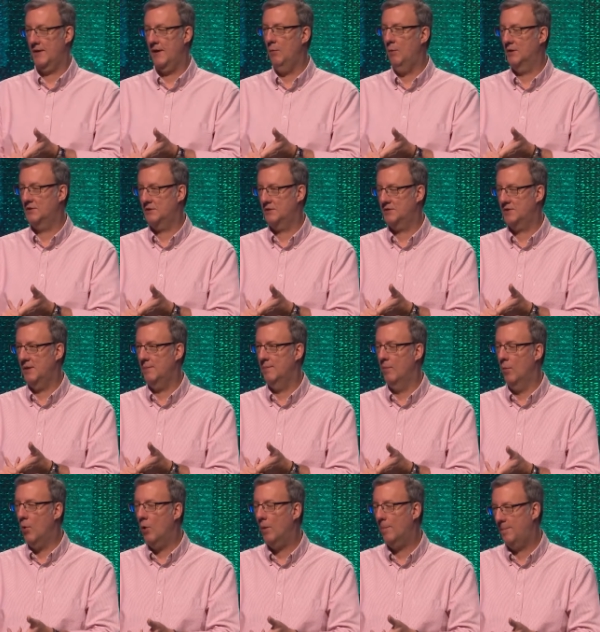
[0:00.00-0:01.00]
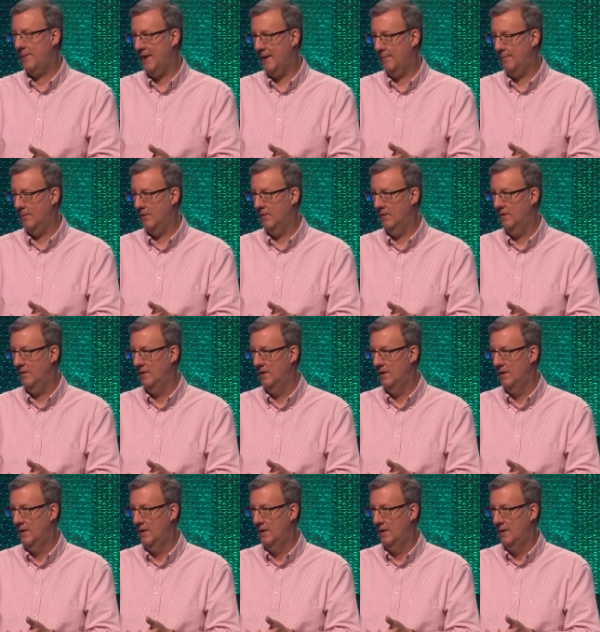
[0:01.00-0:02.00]
He wants to see more people
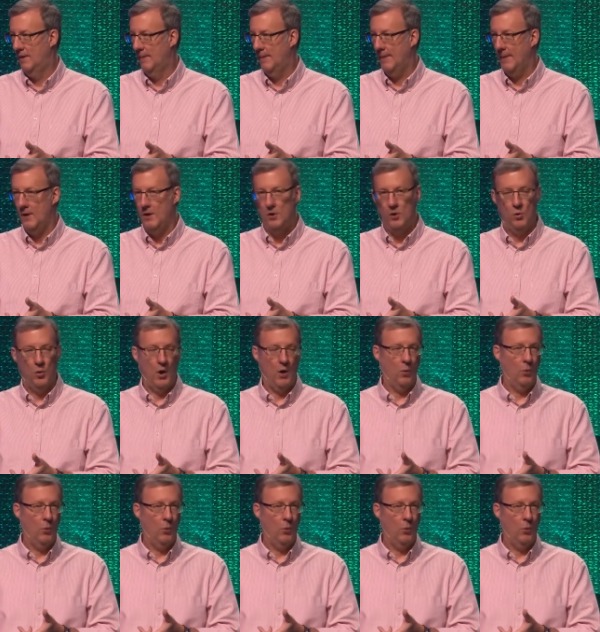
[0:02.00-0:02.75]
who are